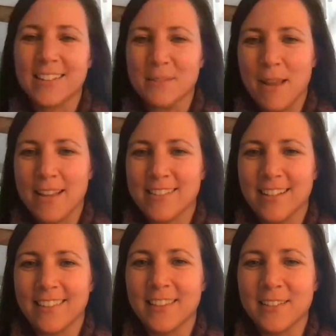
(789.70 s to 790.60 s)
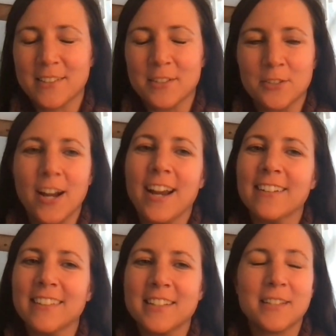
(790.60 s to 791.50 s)
is amazing. This is
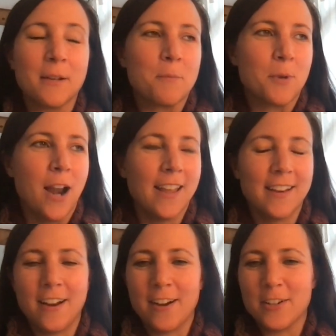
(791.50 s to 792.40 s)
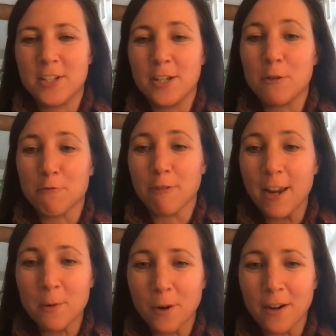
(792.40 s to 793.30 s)
great. Listen, Brian, Archie,
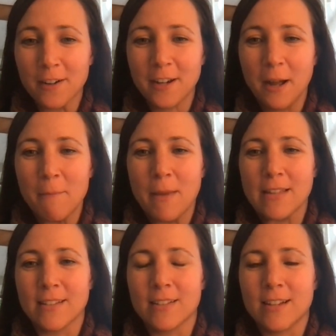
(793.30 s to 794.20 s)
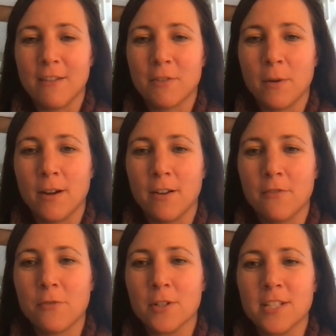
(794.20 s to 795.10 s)
great work. Amazing stuff going on
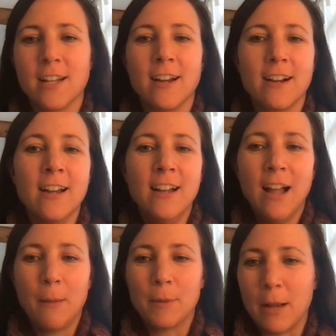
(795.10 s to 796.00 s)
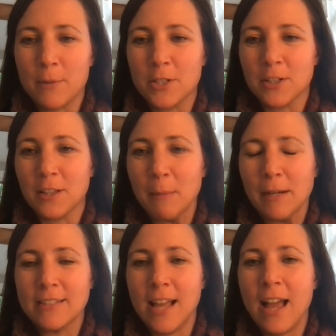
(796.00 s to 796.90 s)
at Fortior. I'm glad we took a little
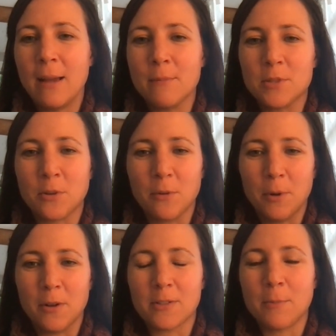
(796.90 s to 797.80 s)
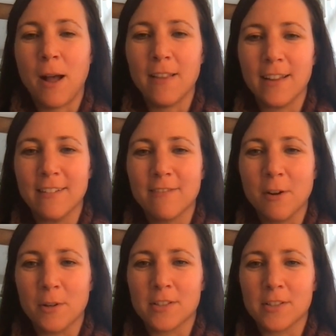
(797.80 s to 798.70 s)
bit of time to sort of put a spotlight and
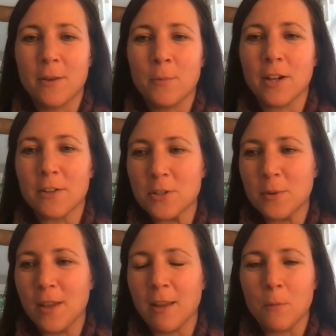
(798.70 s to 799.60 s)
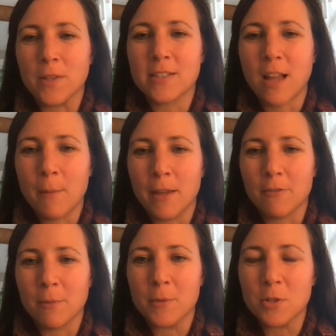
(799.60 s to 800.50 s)
focus on what you're doing and what's coming
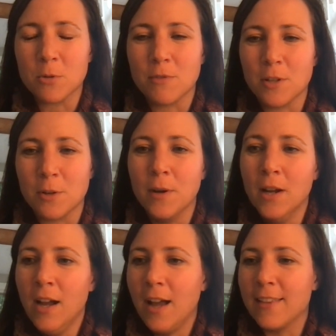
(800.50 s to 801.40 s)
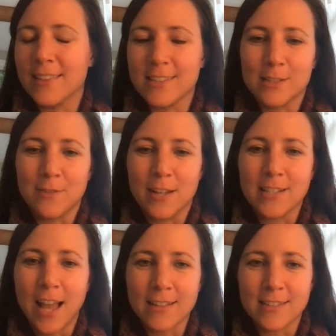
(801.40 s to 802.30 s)
from the two of you. I think this is
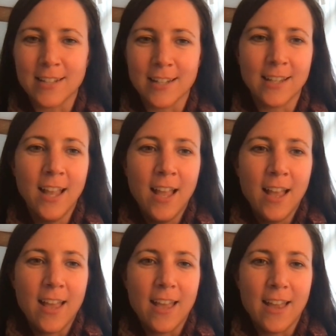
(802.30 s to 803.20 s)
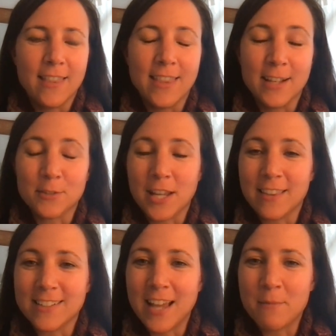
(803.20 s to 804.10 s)
fantastic. And thanks for
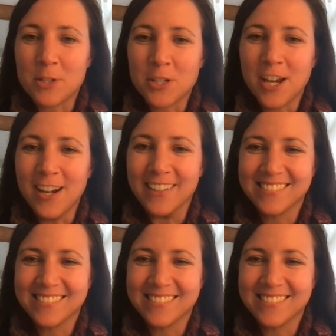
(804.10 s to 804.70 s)
taking the time to share.